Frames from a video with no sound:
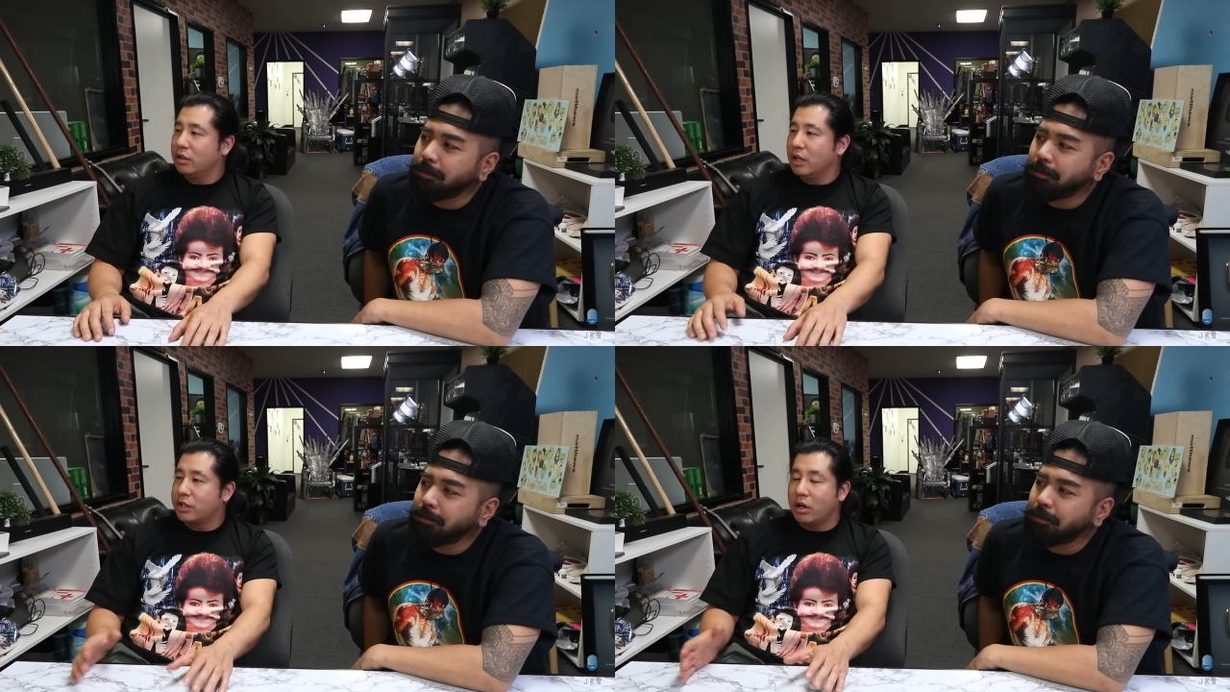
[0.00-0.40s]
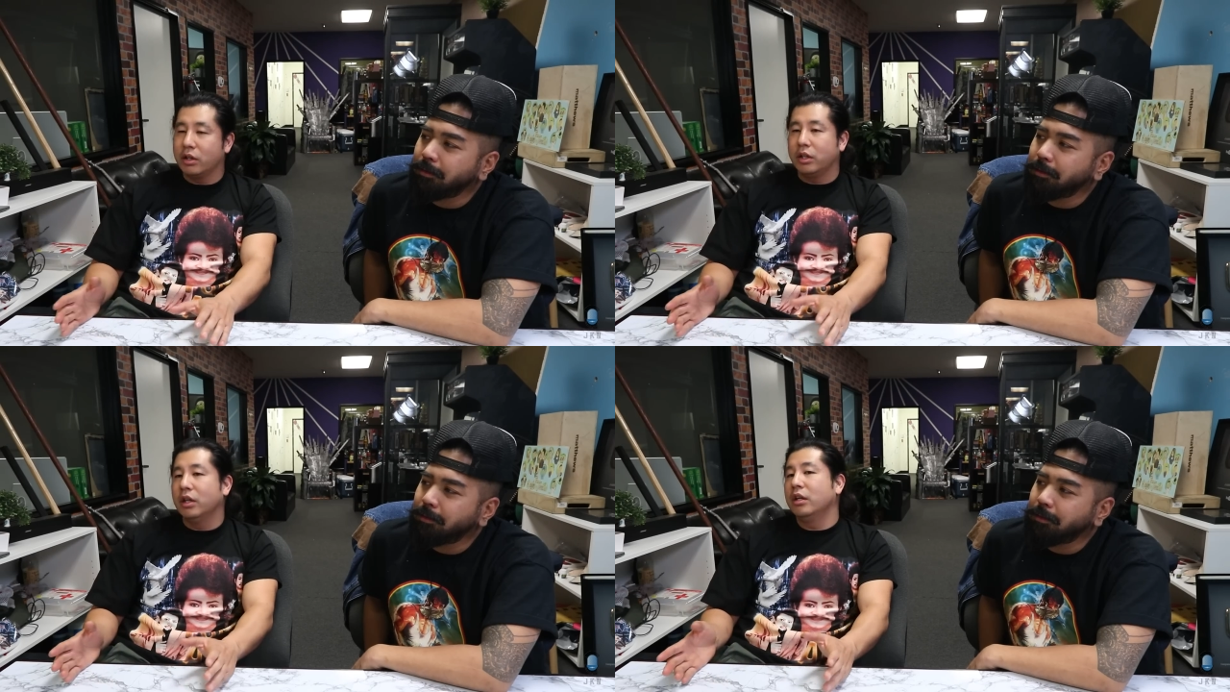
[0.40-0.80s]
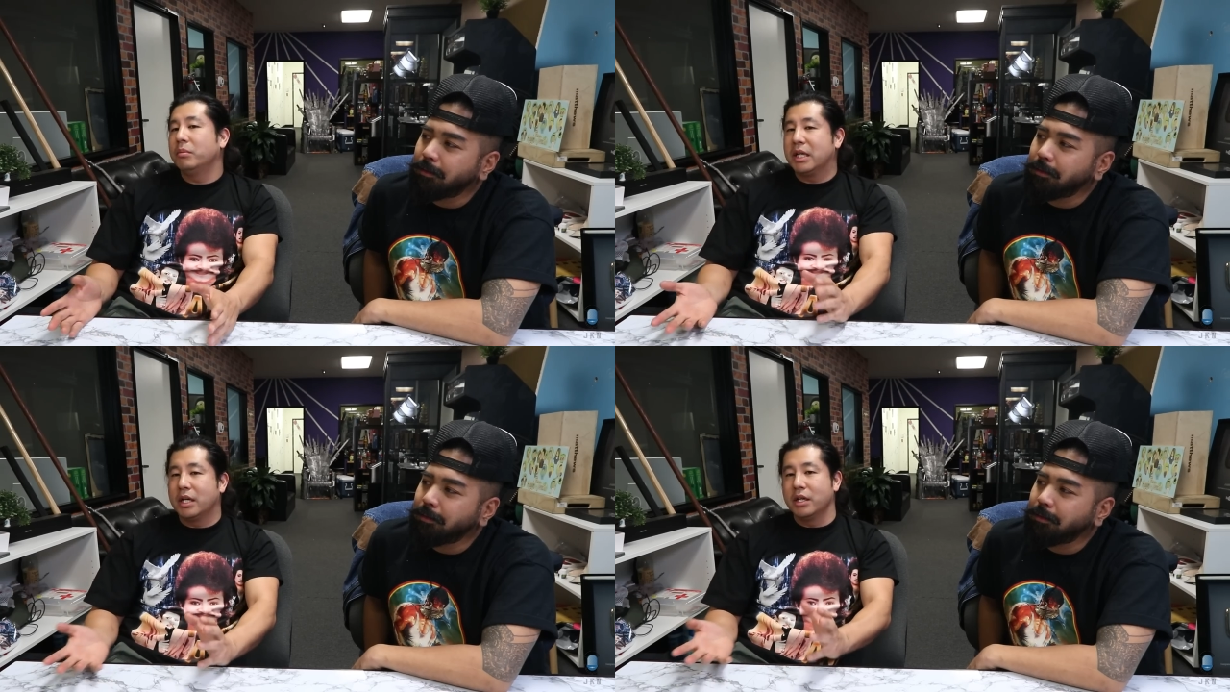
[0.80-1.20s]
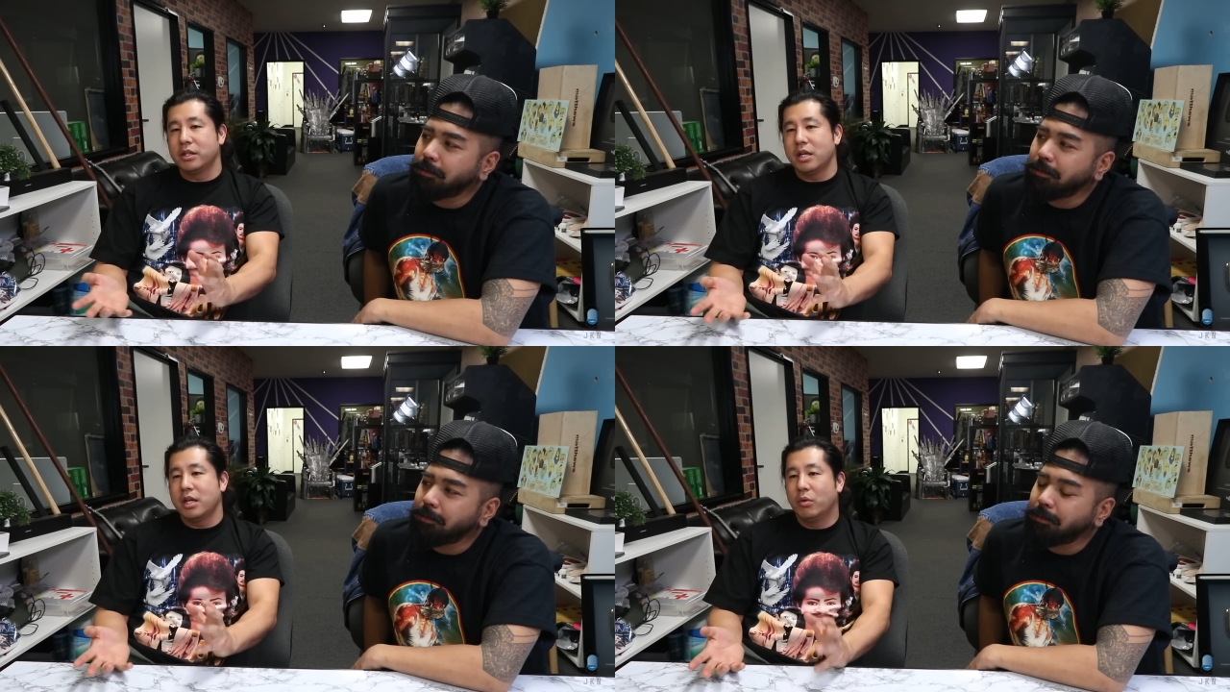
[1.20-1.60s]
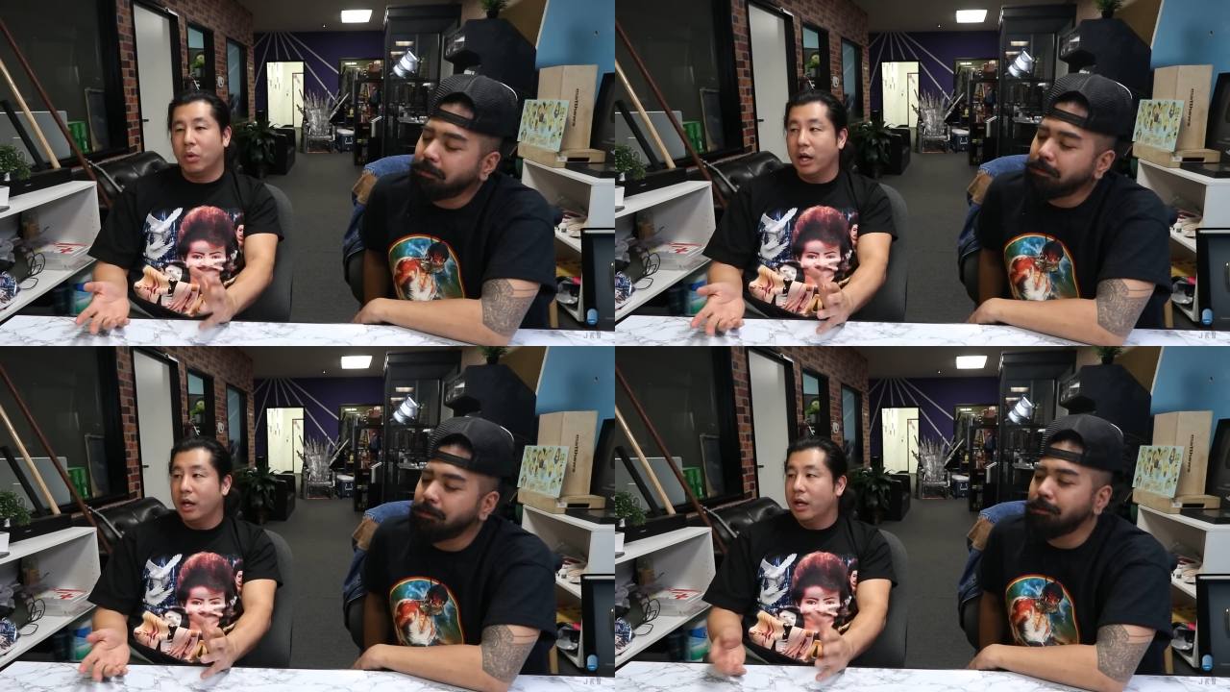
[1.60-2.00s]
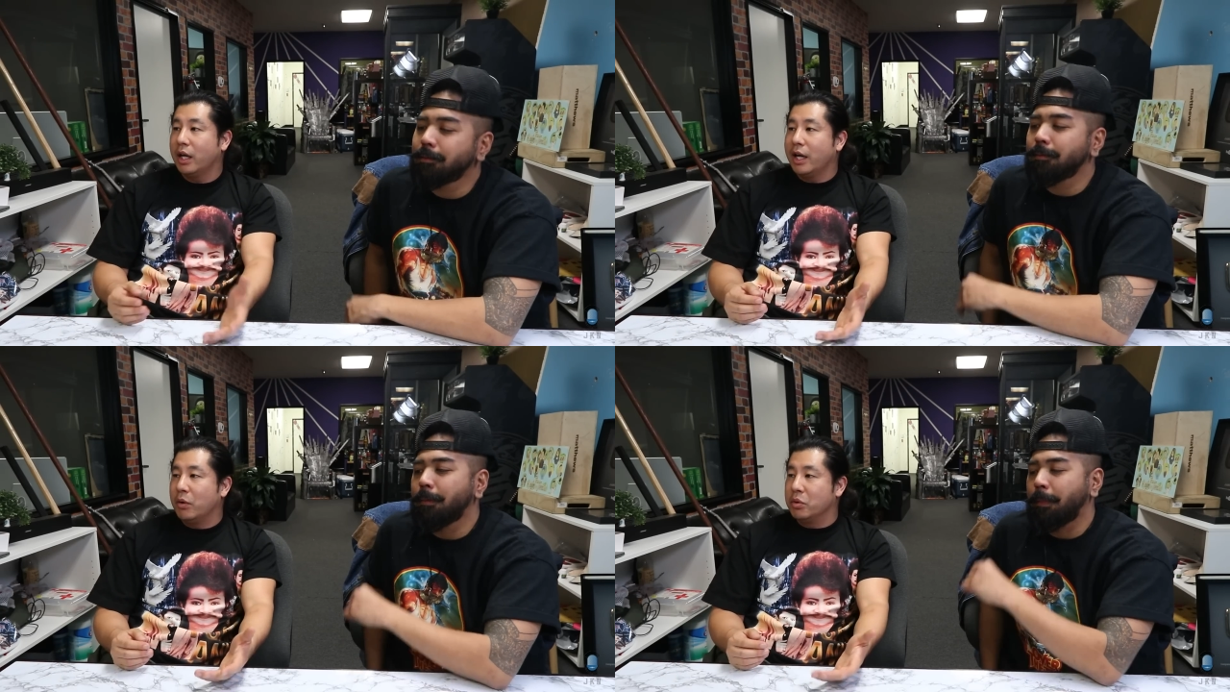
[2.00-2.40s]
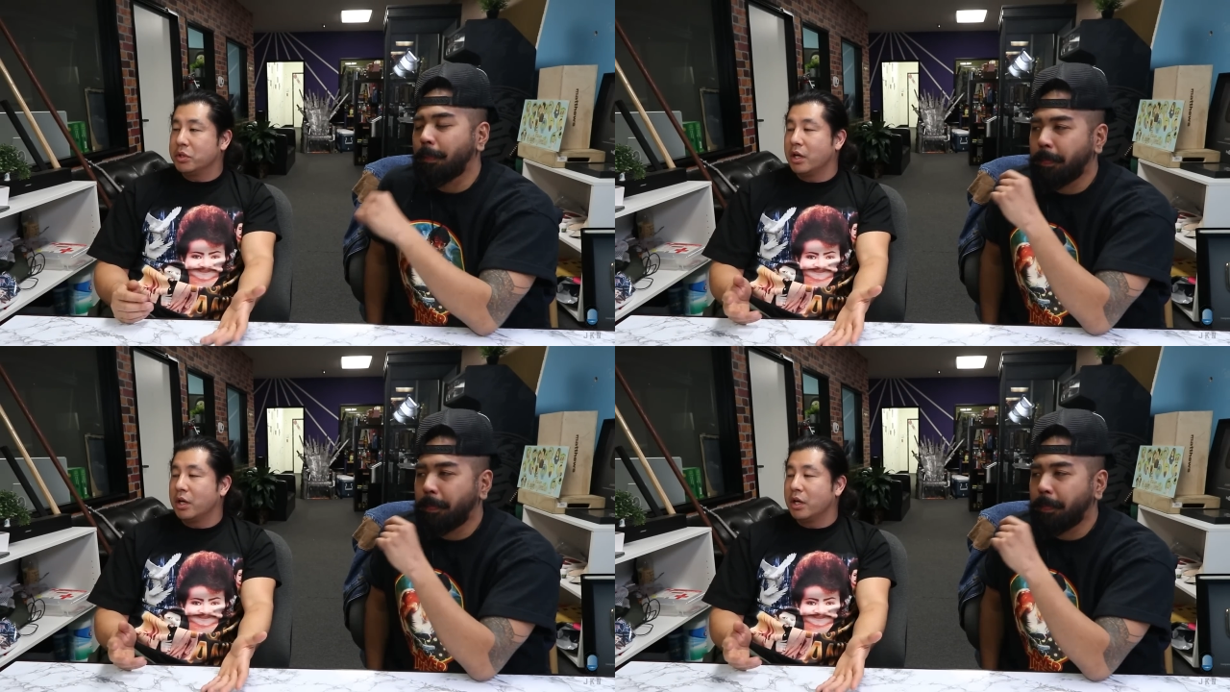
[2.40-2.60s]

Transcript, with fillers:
Speaker 1: it's all good because what? It was